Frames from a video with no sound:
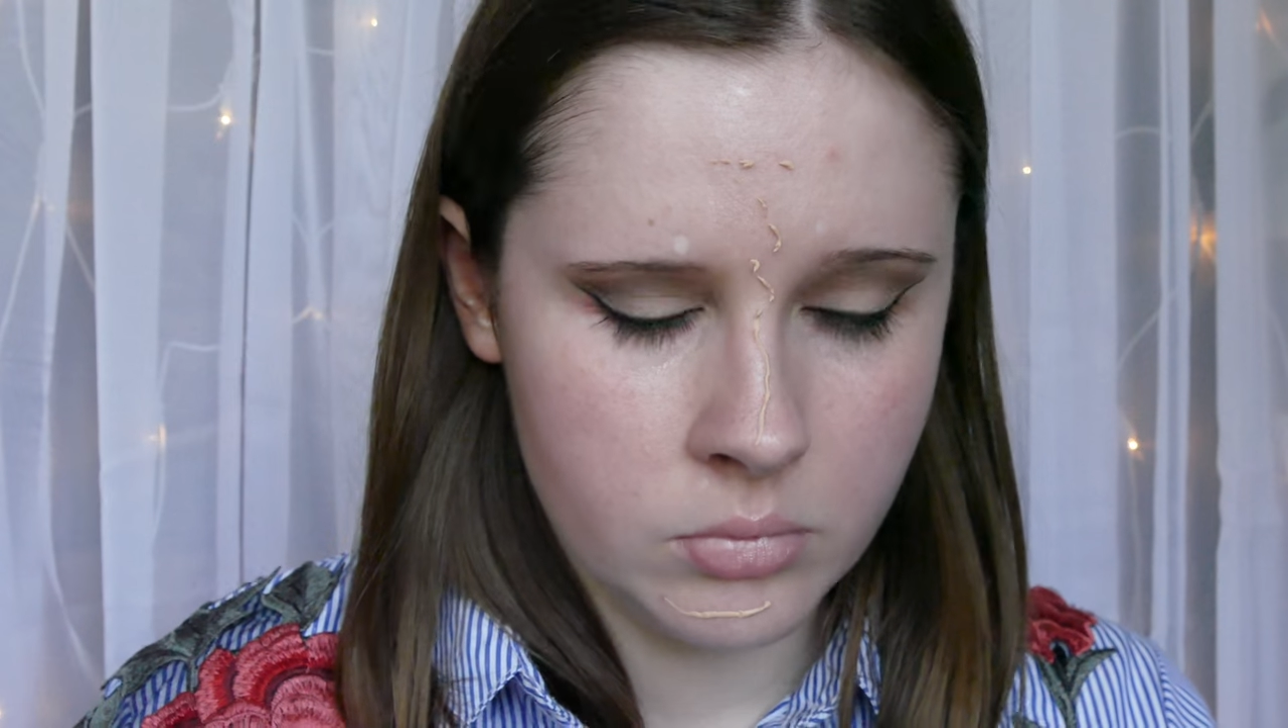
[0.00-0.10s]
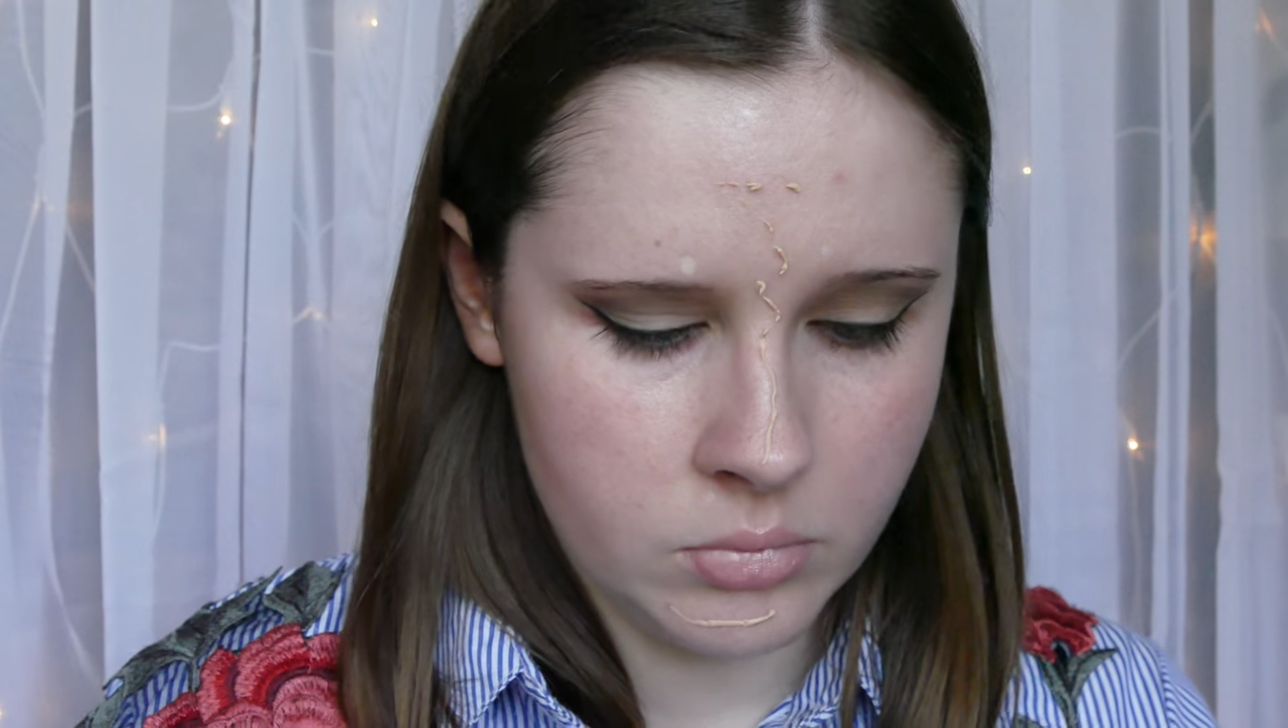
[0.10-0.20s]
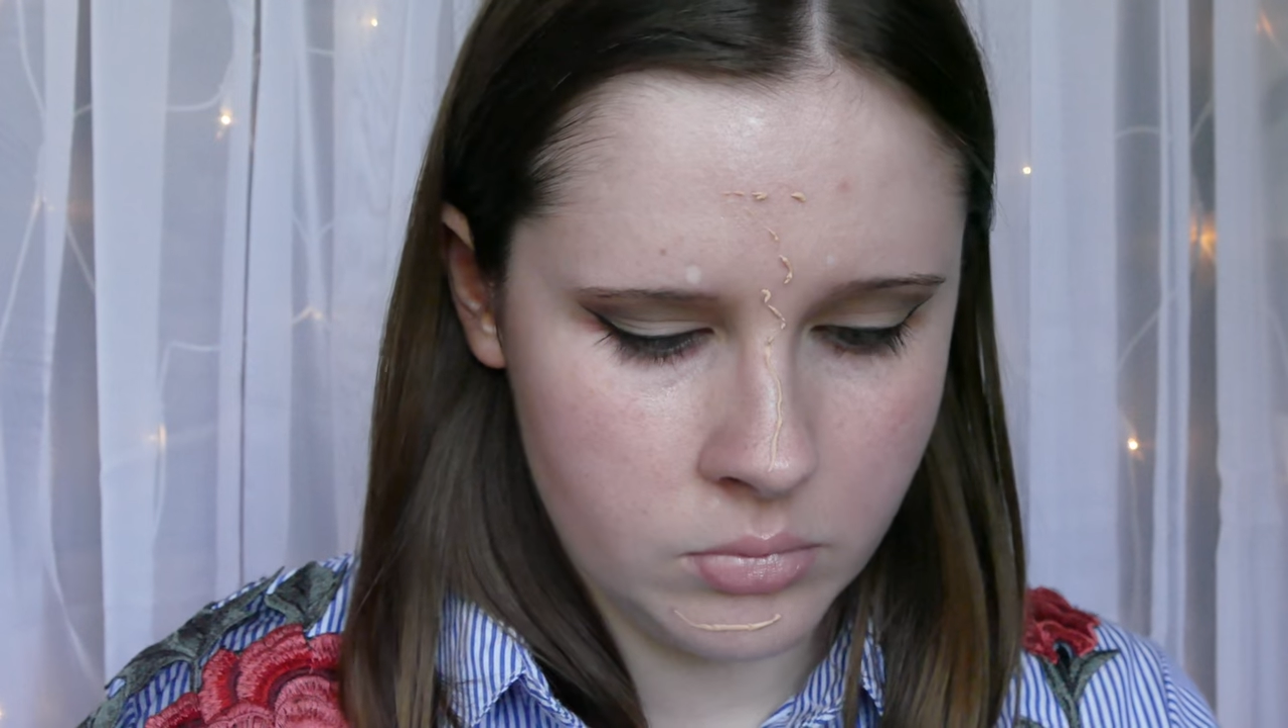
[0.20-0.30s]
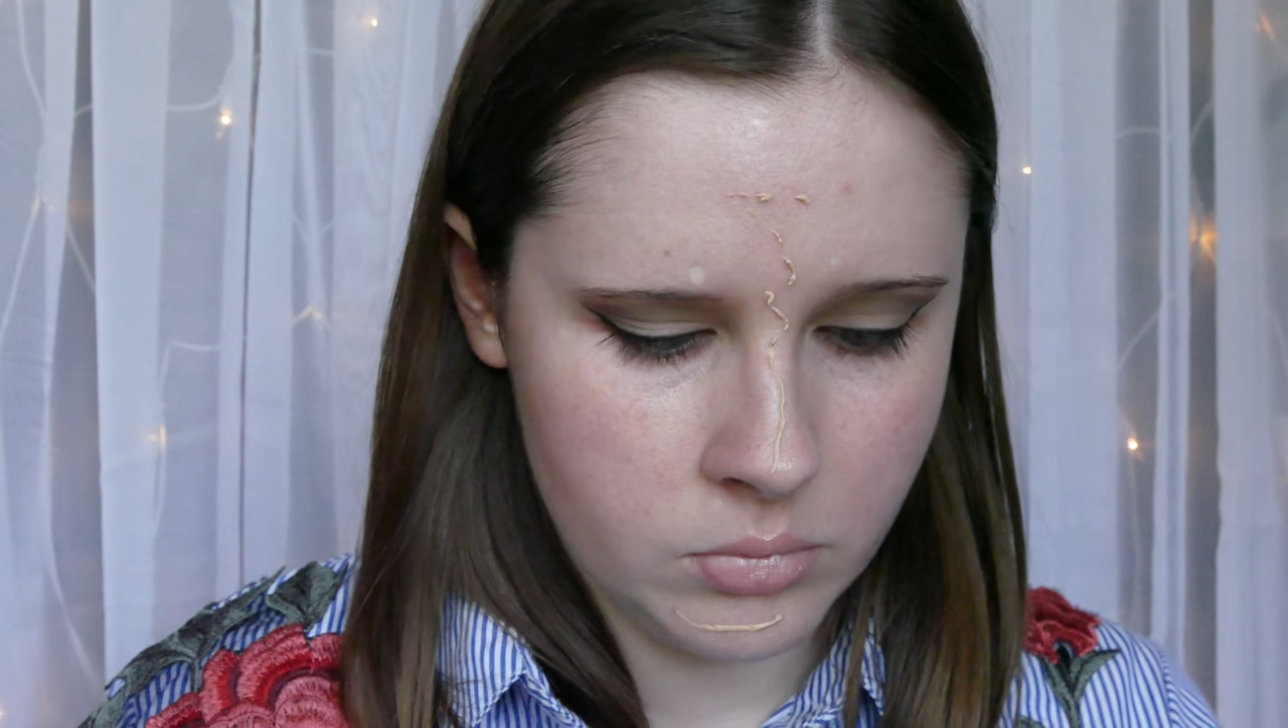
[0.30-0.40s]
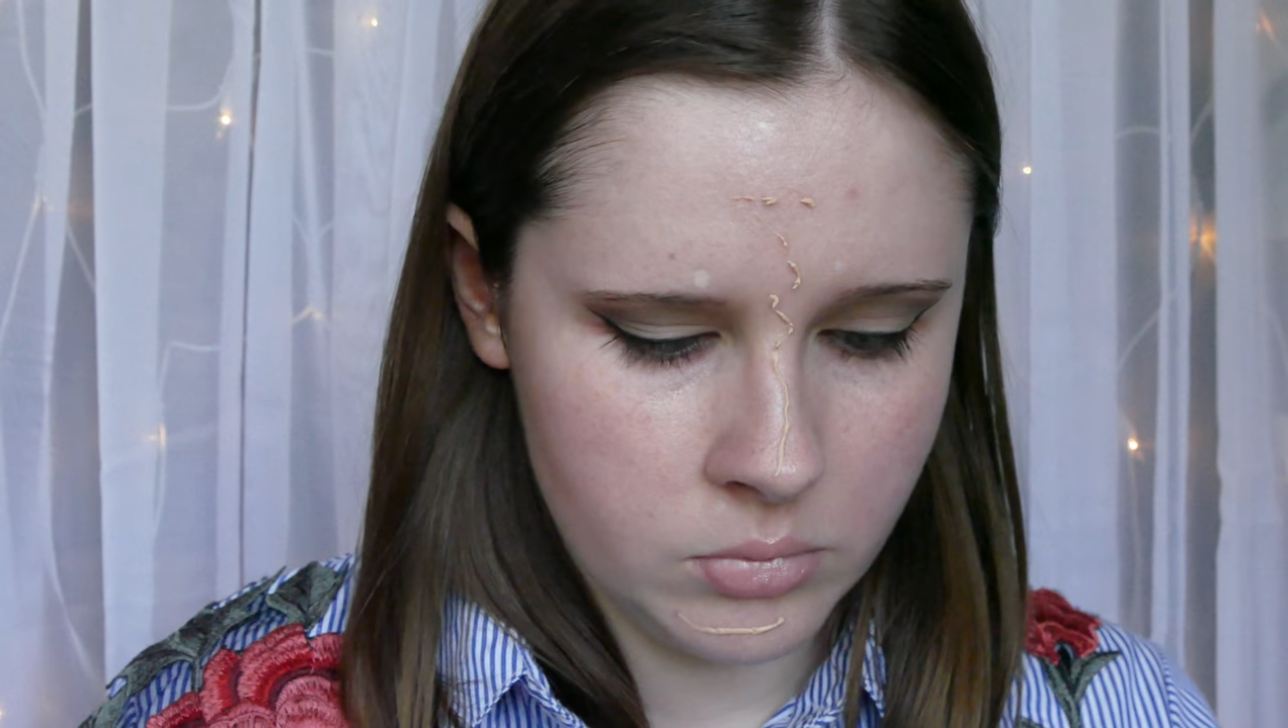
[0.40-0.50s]

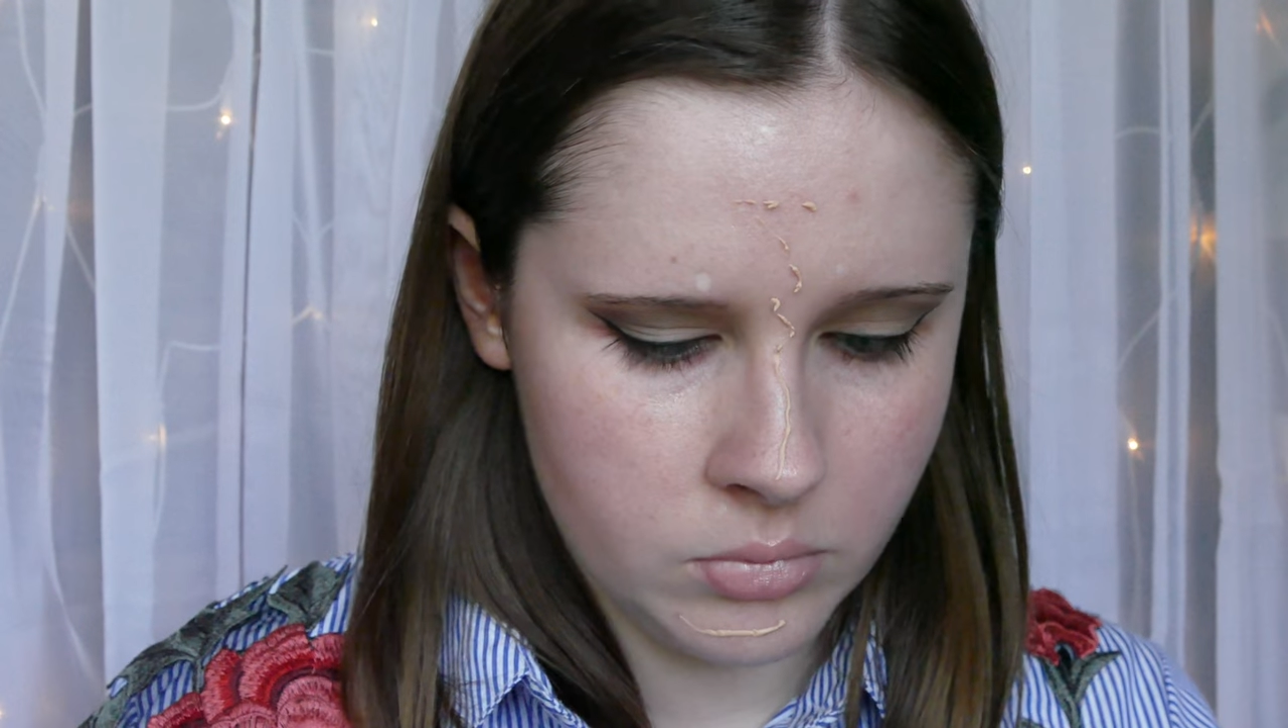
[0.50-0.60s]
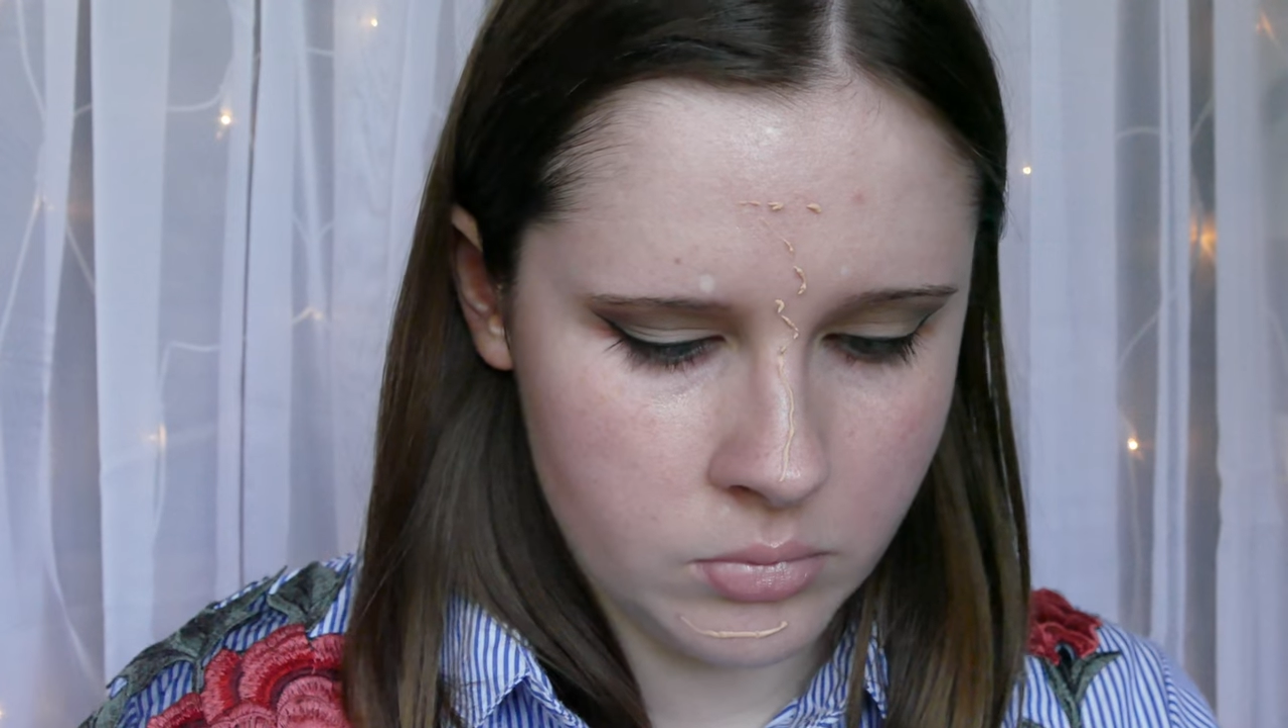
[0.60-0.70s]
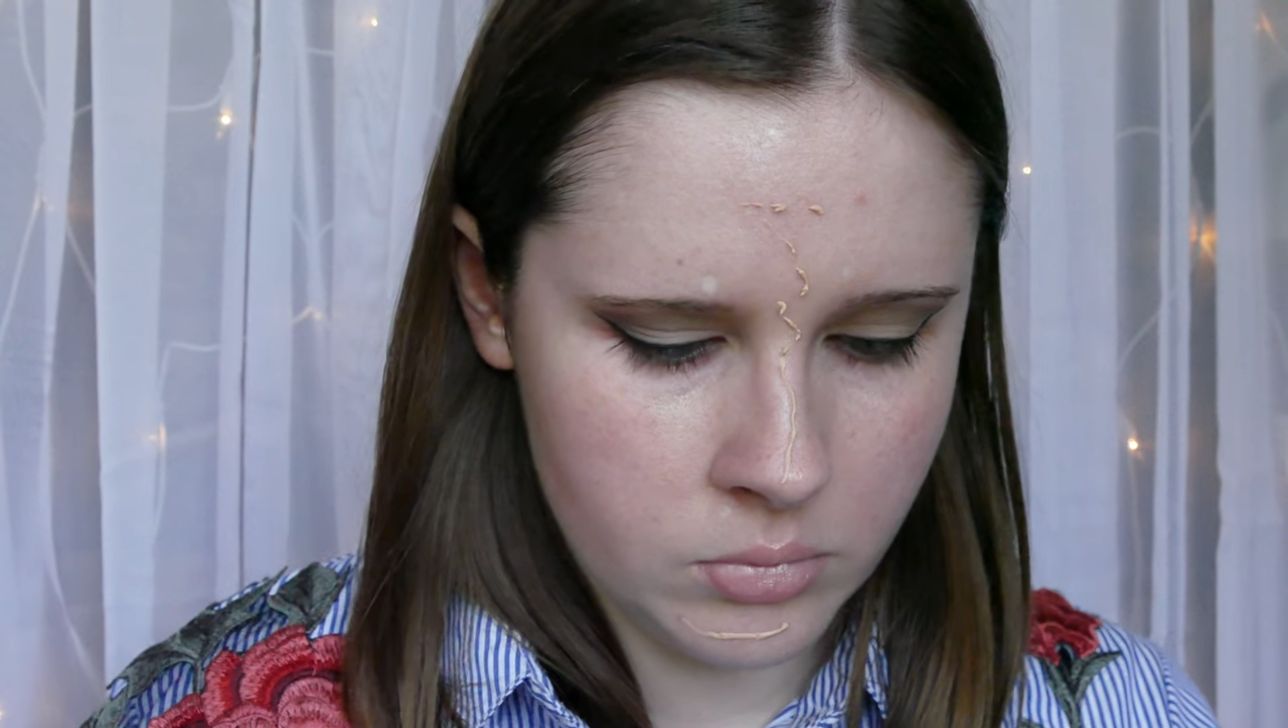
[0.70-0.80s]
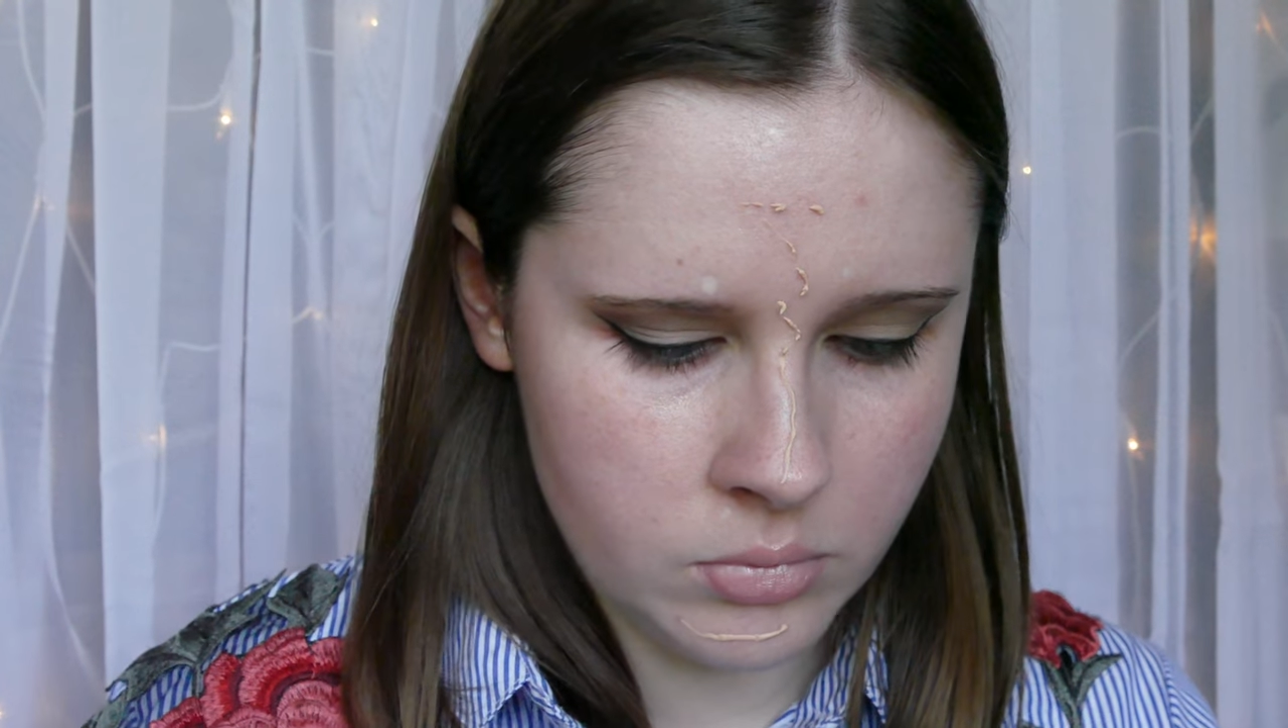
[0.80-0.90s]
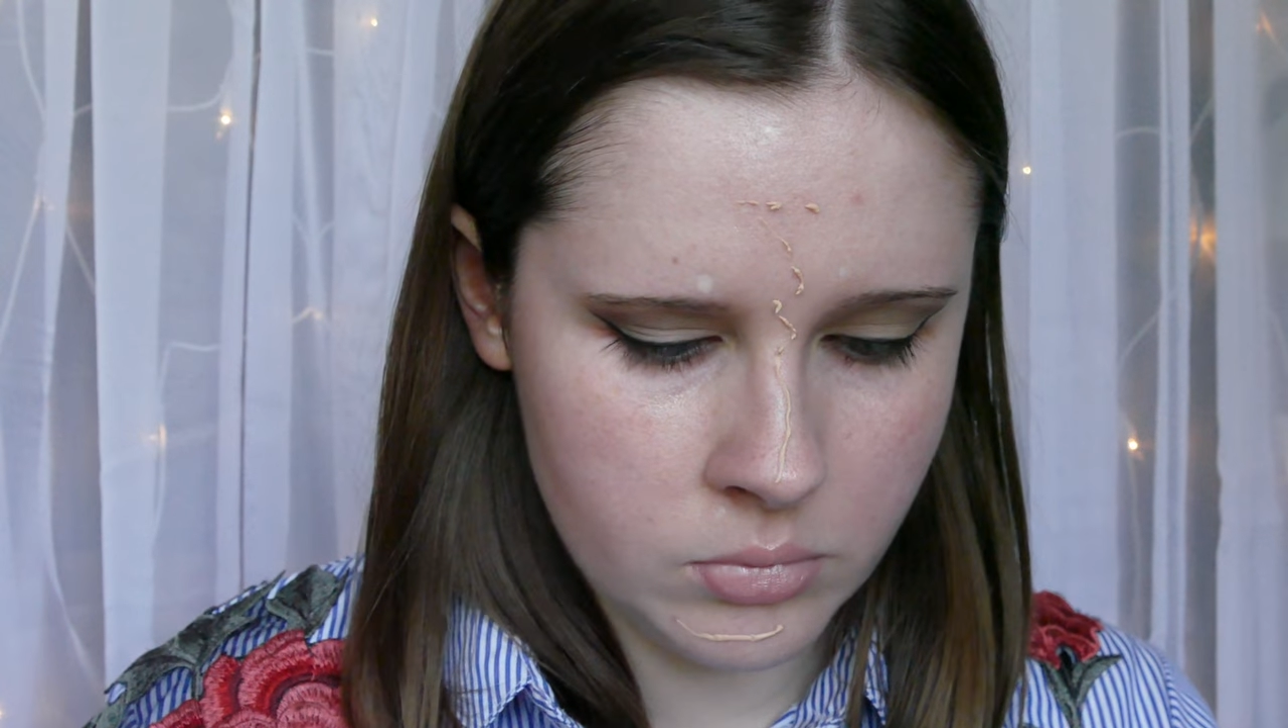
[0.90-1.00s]
smoothing
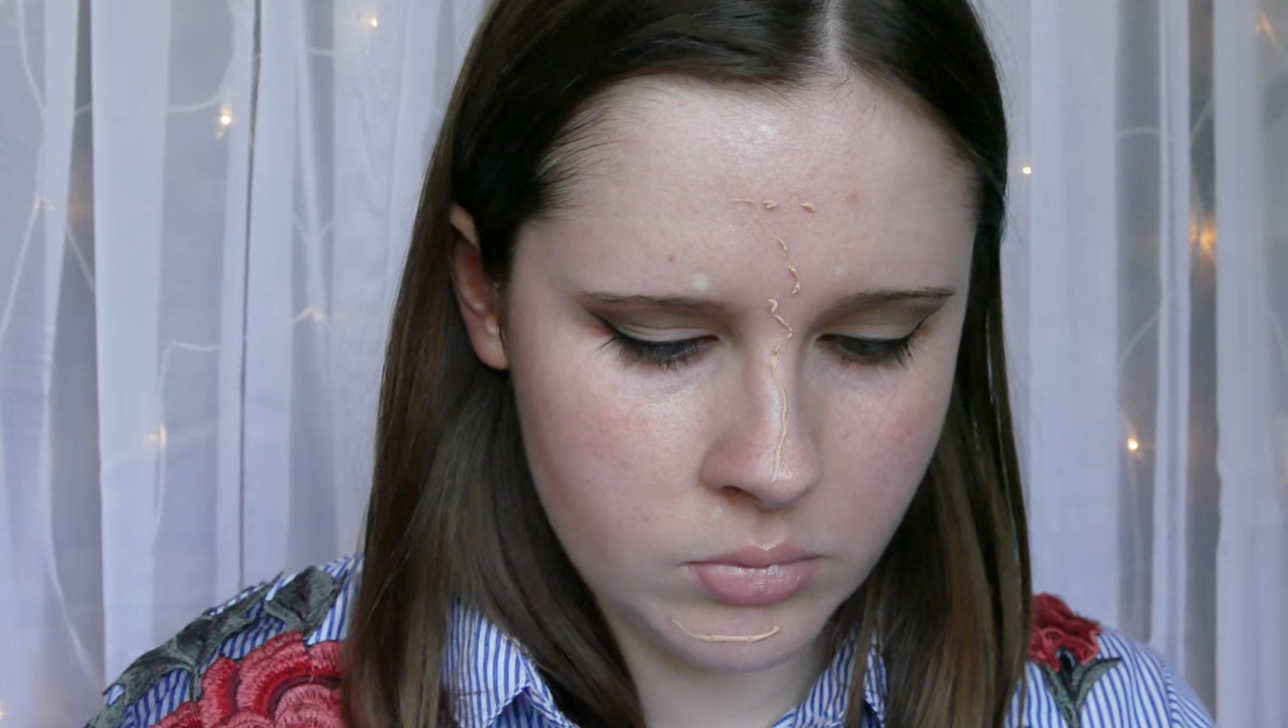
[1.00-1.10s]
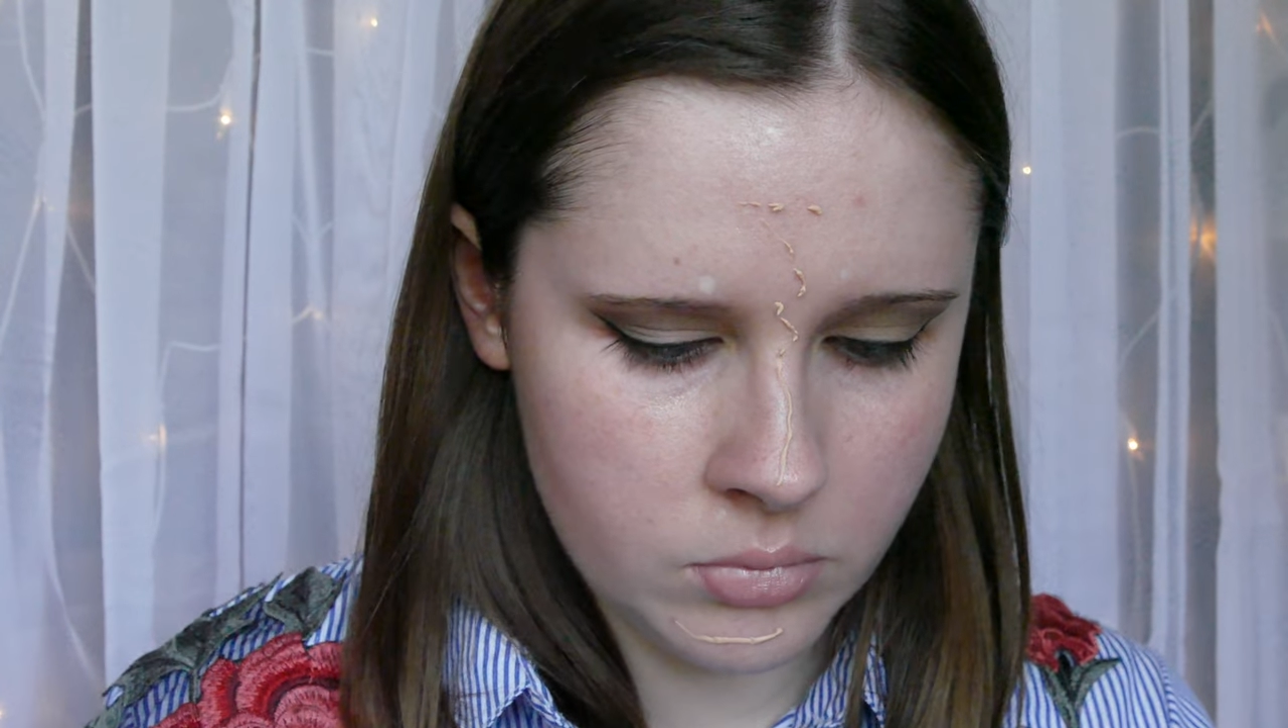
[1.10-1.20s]
primer